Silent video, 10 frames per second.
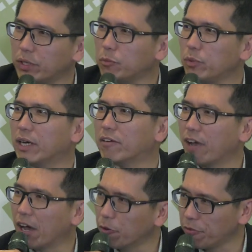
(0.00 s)
We are
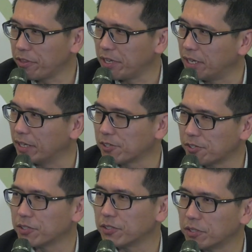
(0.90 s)
healthy at a
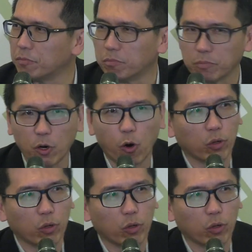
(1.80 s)
certain